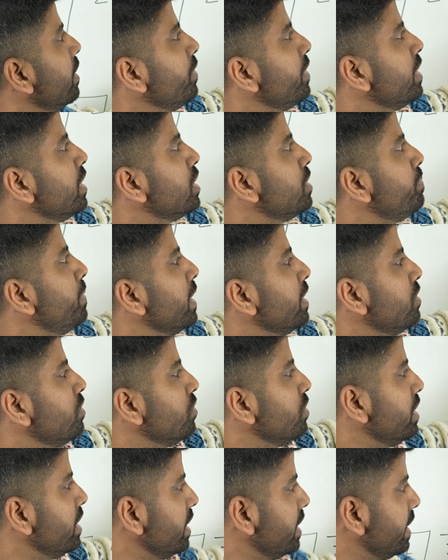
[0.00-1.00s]
with respect
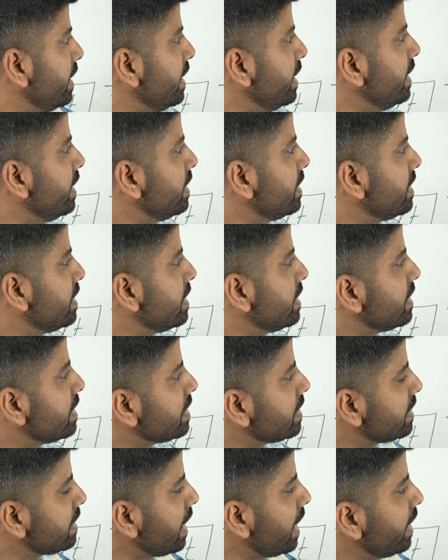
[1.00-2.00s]
to dt is
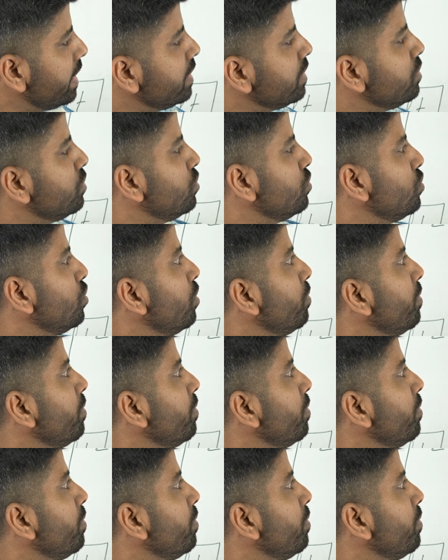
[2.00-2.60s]
sine 2